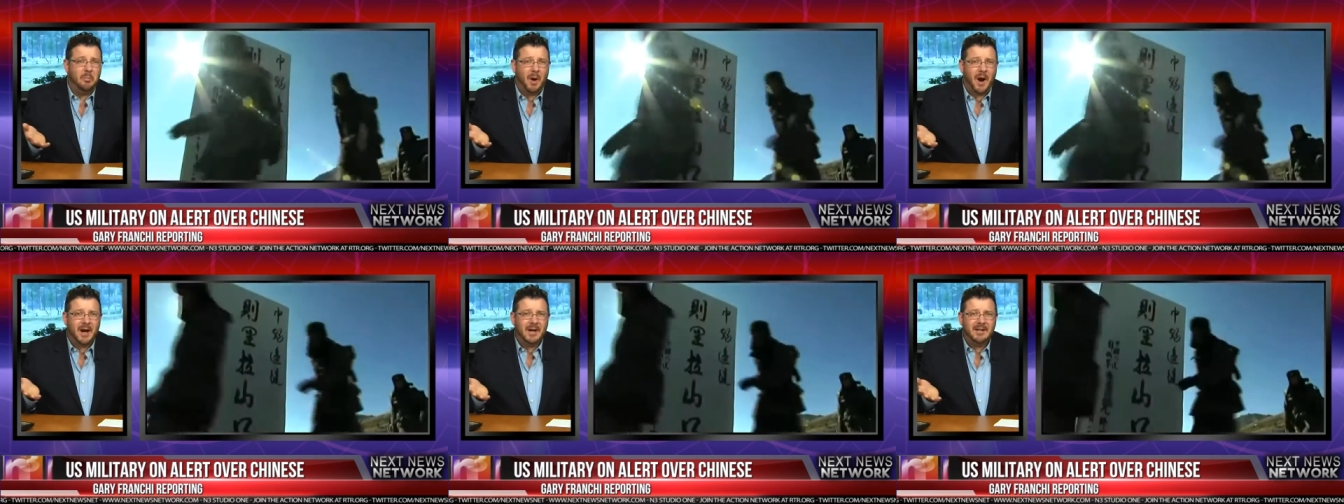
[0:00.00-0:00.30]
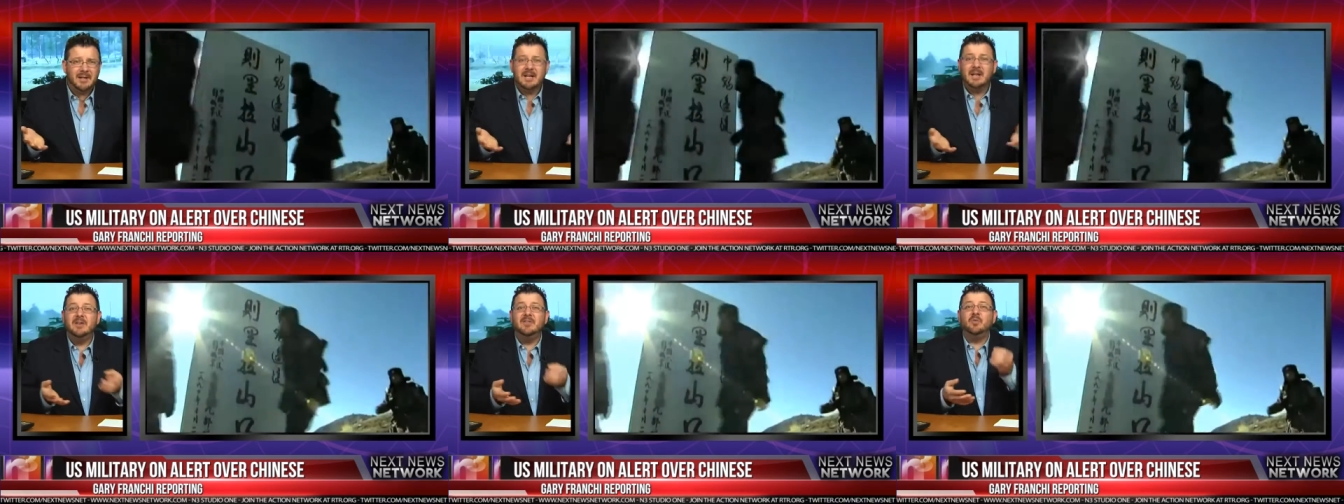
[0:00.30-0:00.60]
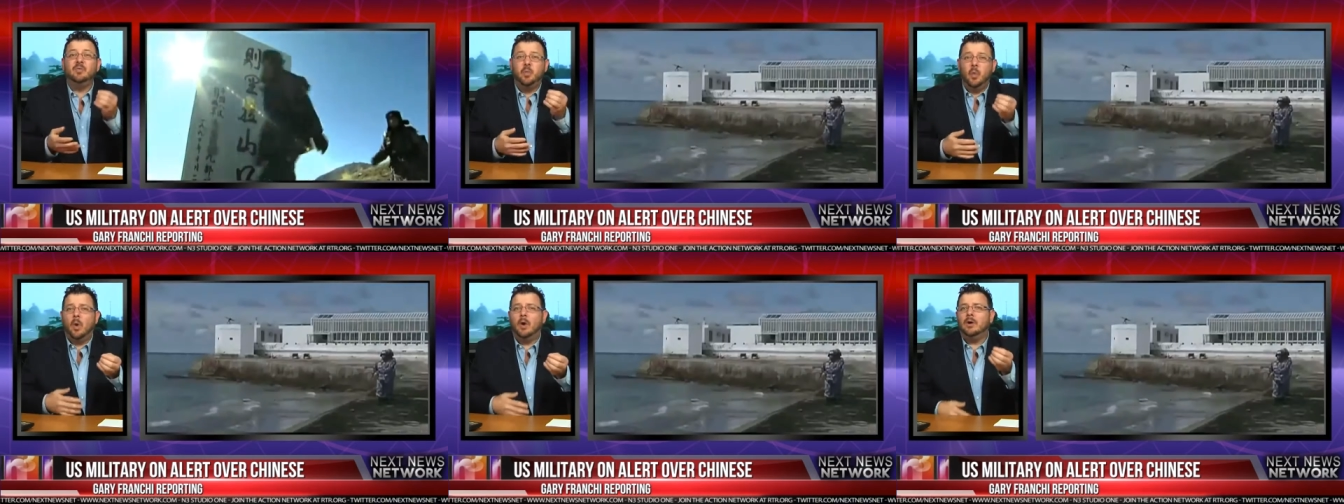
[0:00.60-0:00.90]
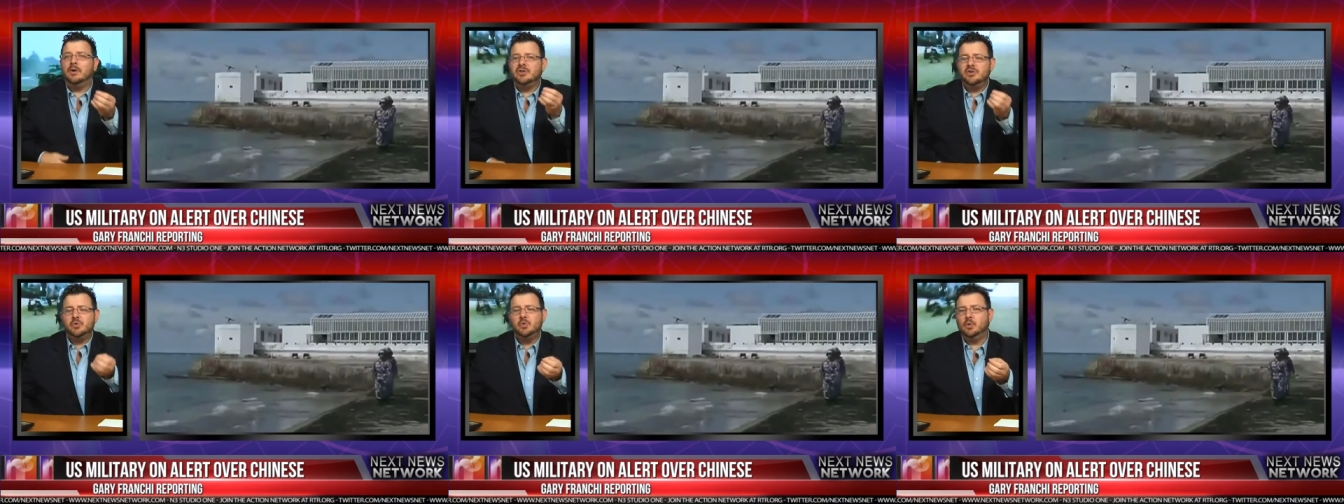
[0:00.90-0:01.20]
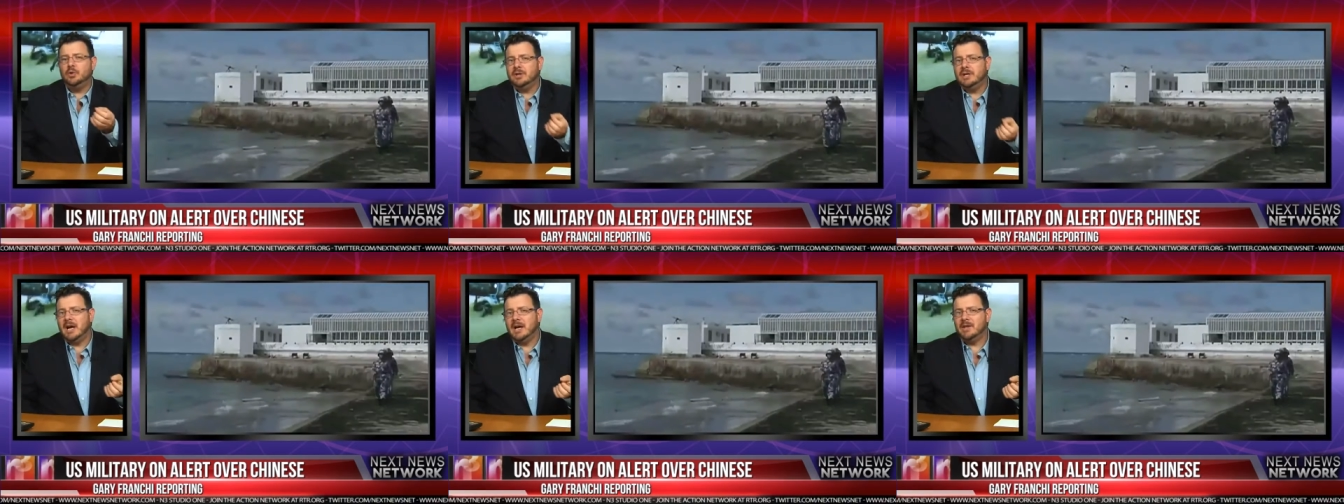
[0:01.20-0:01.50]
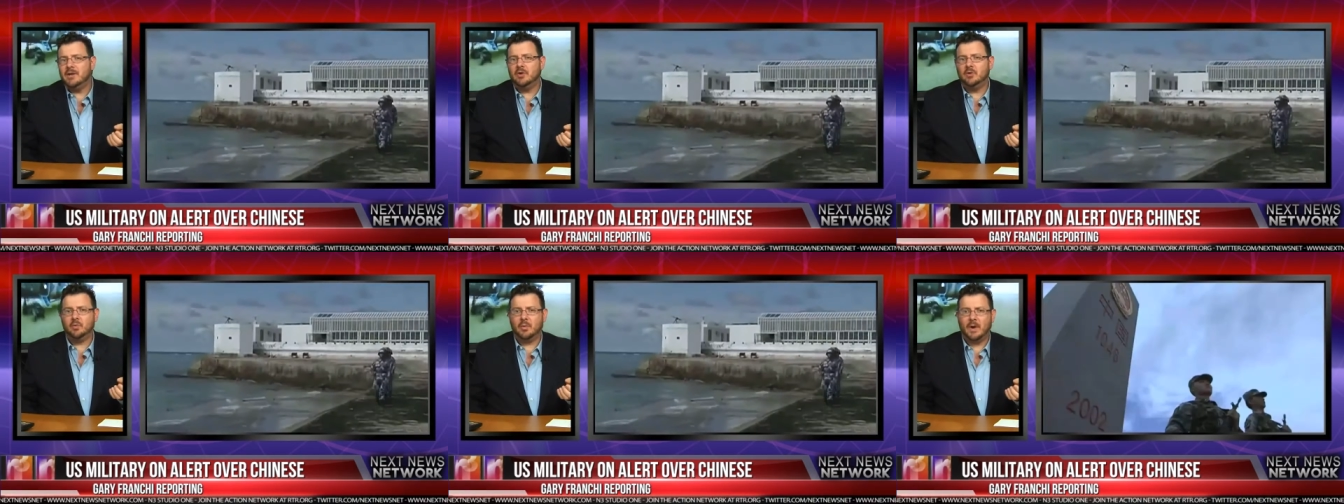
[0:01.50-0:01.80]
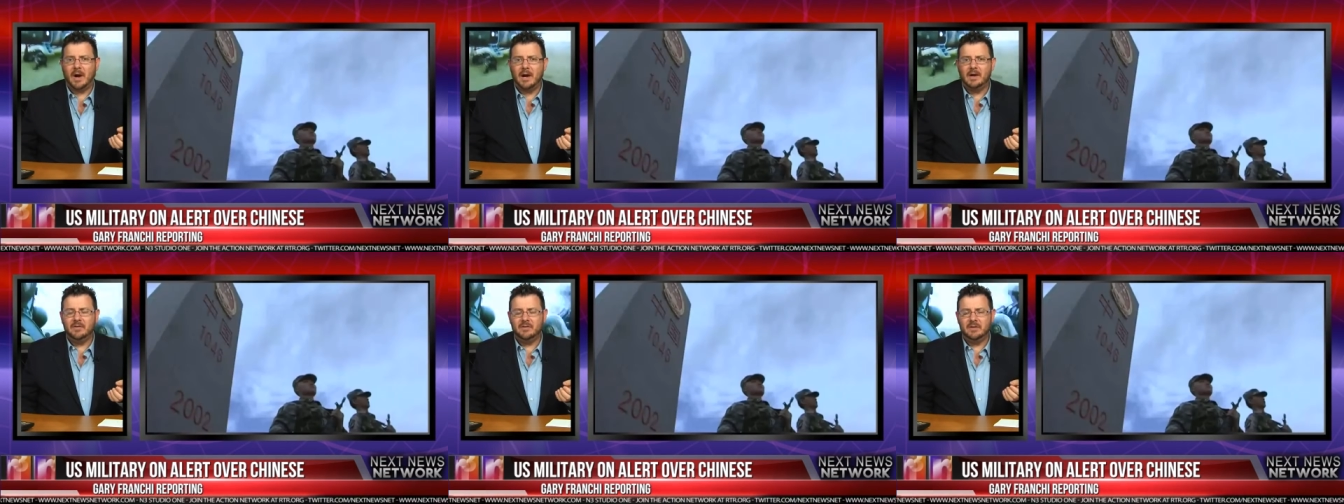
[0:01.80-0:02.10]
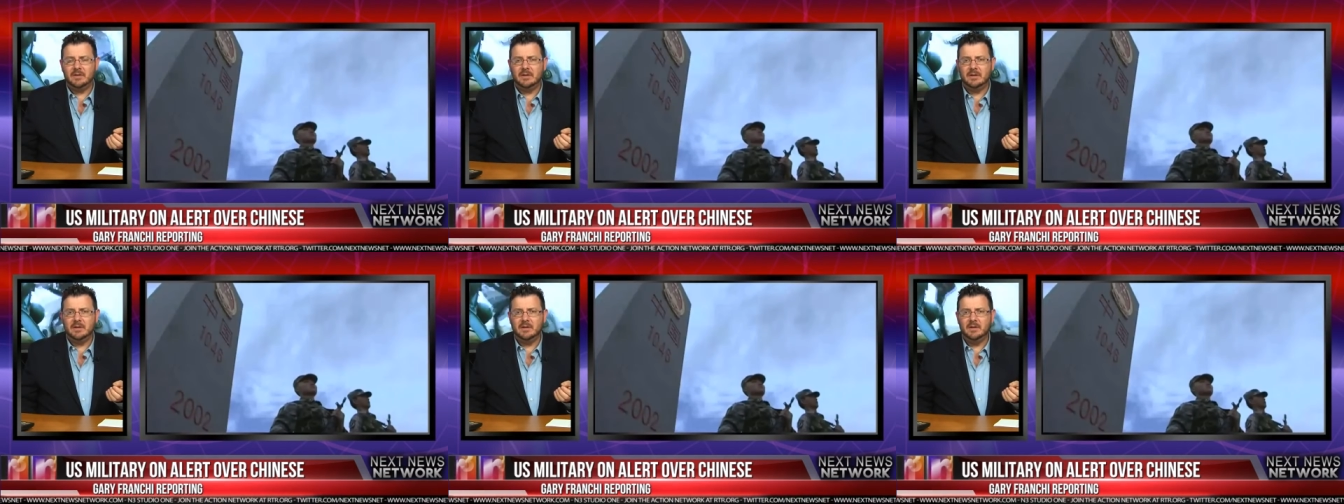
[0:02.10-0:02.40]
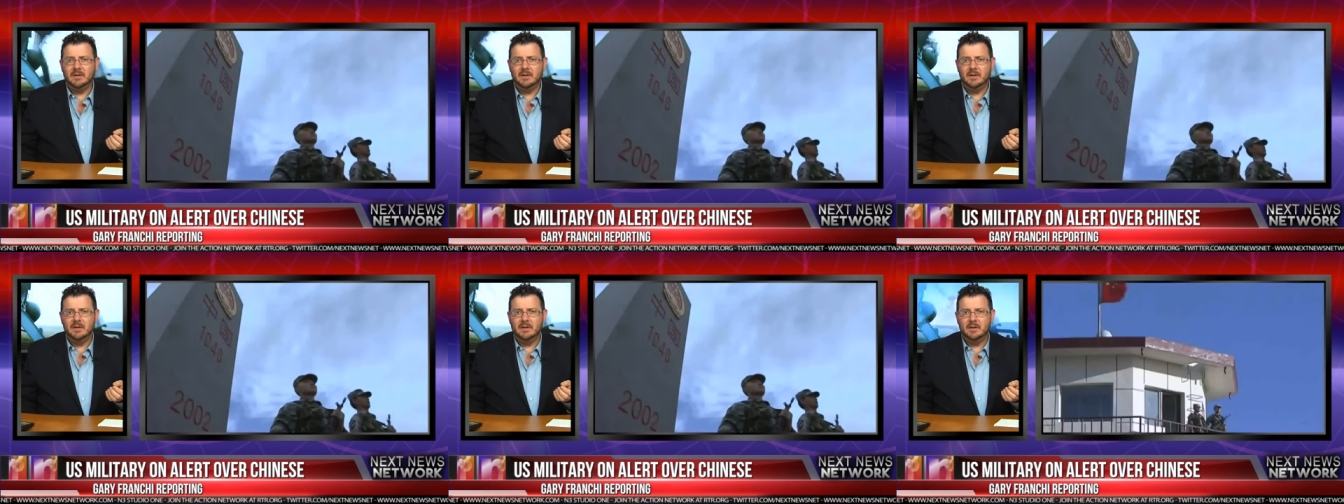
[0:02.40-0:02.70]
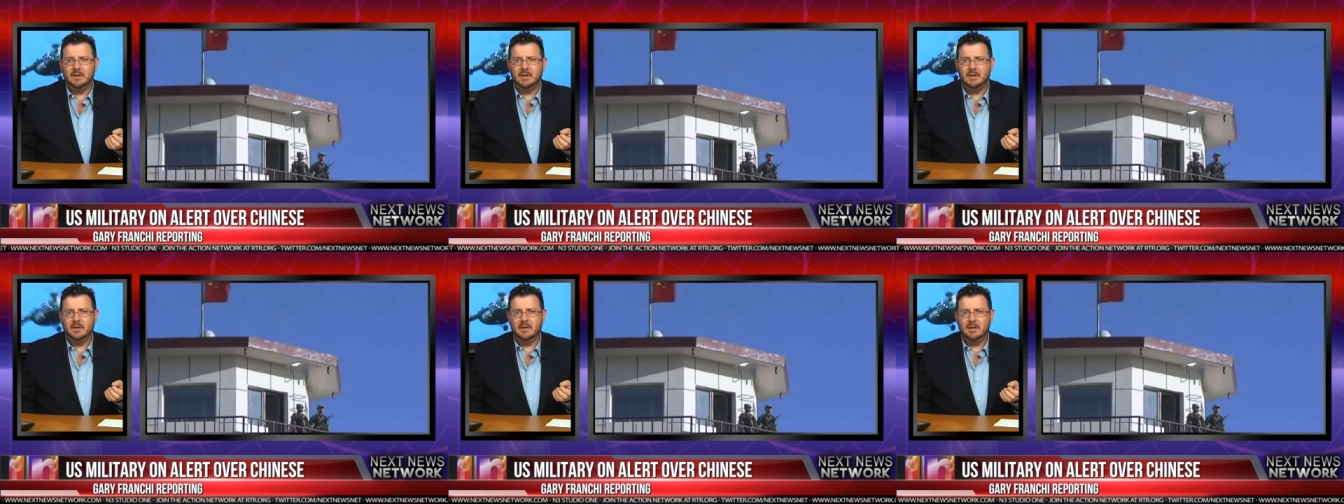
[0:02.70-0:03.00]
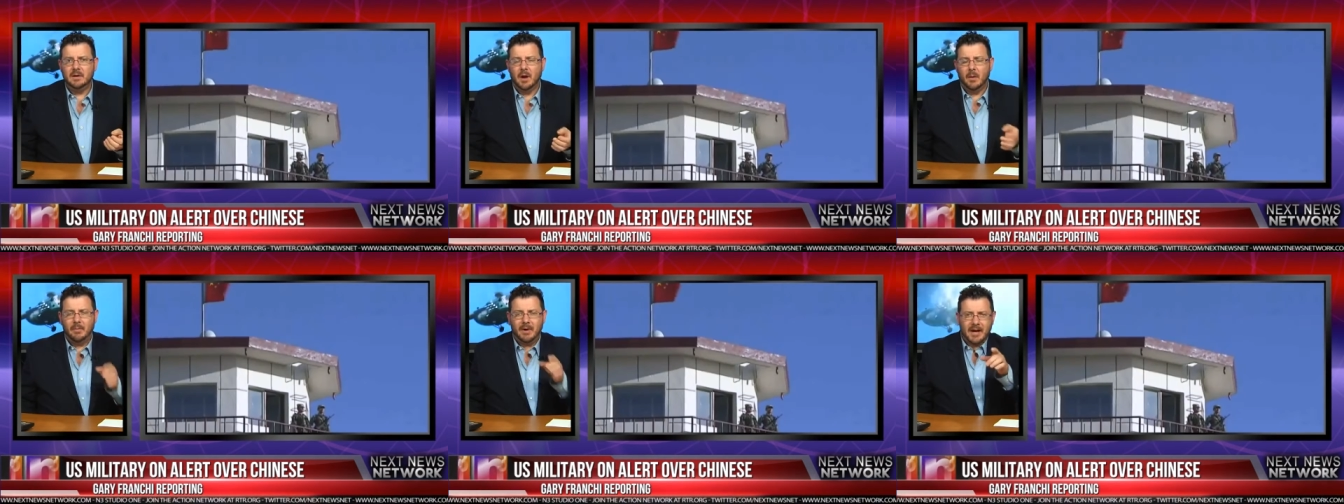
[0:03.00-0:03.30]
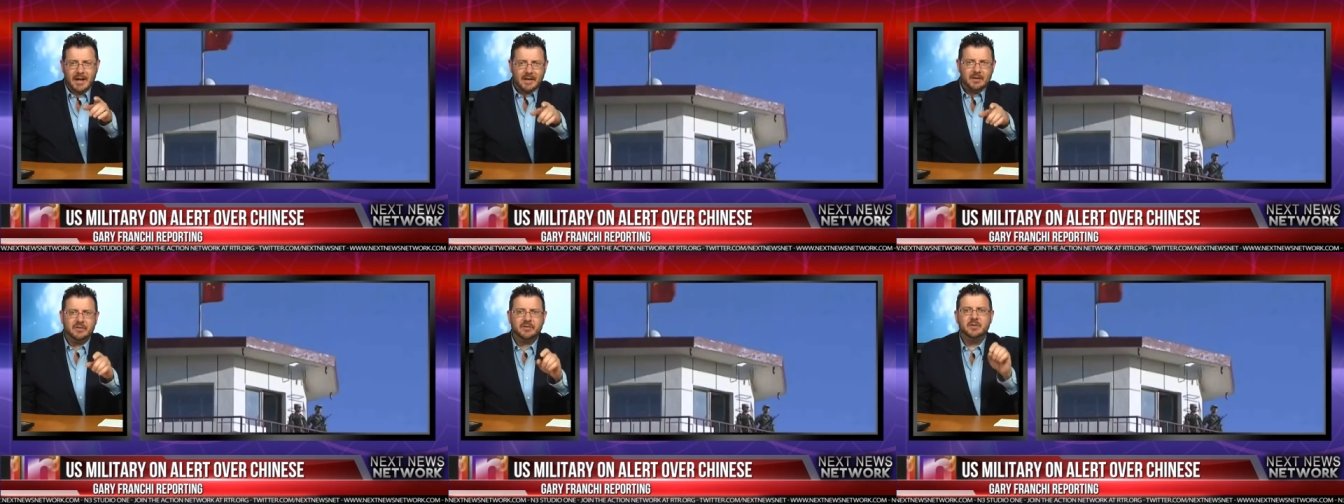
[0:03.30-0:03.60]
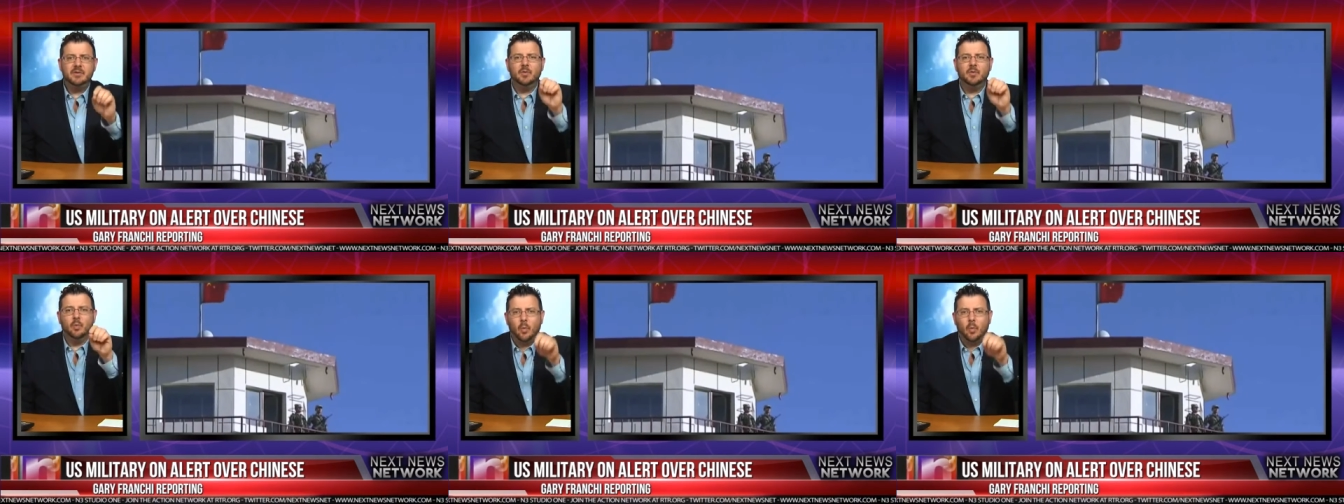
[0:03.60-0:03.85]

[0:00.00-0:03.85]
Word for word: bite? Is war truly on the horizon? I'm going to ask you to